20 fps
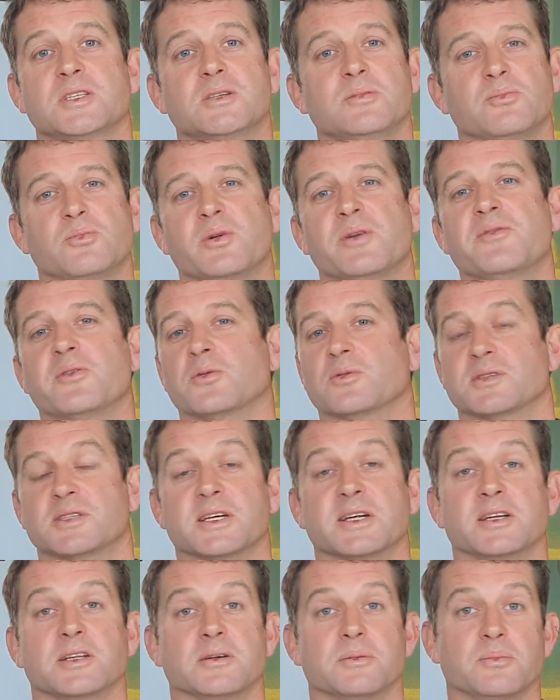We've all
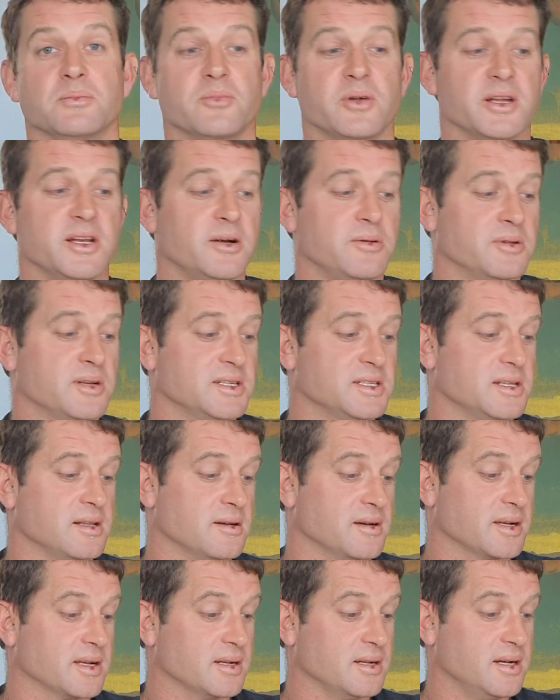seen them. We know what it's
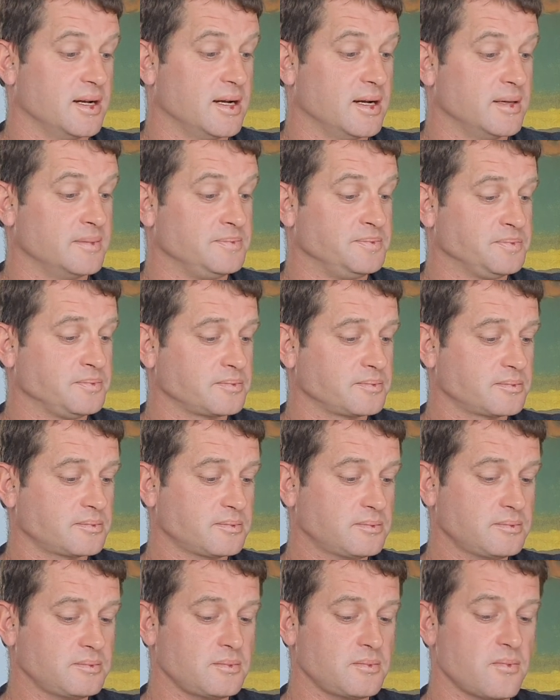like.
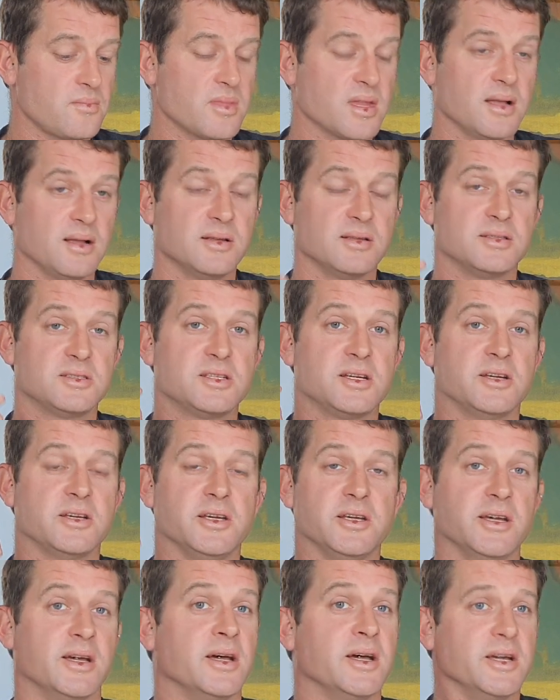So
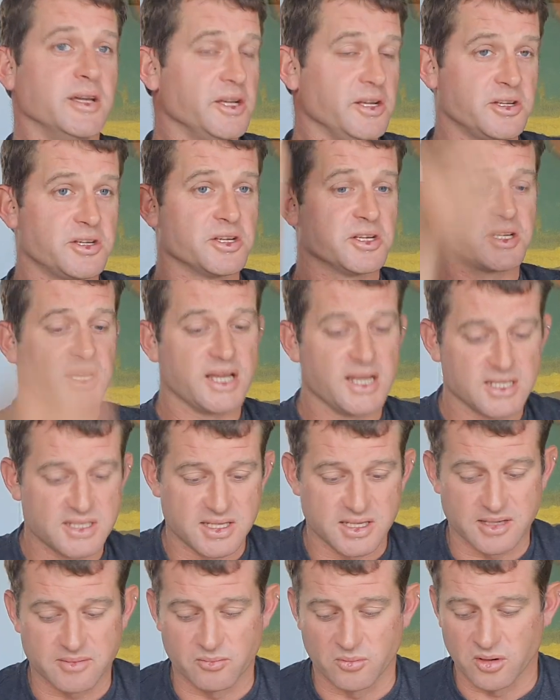you just cast
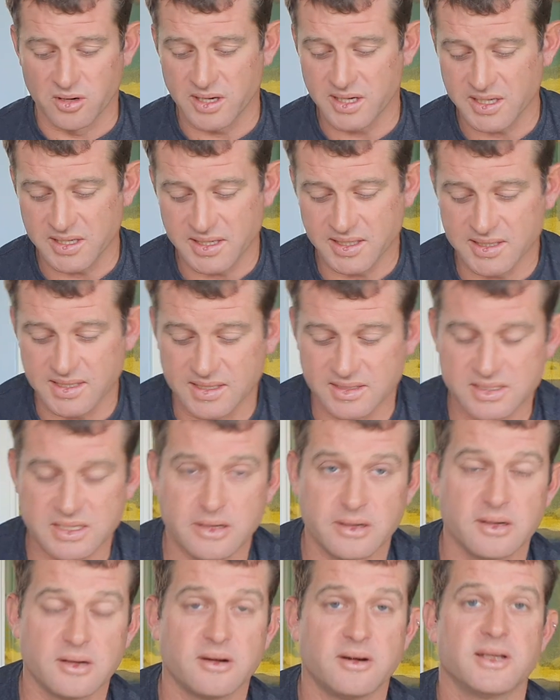it, and why you need that
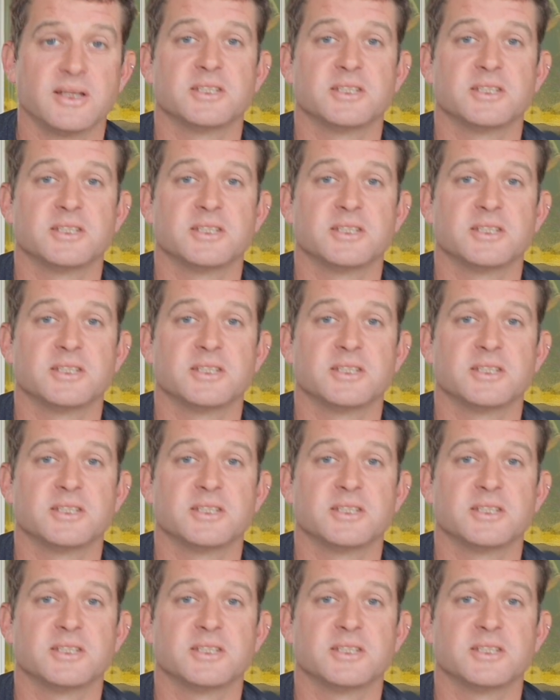tight line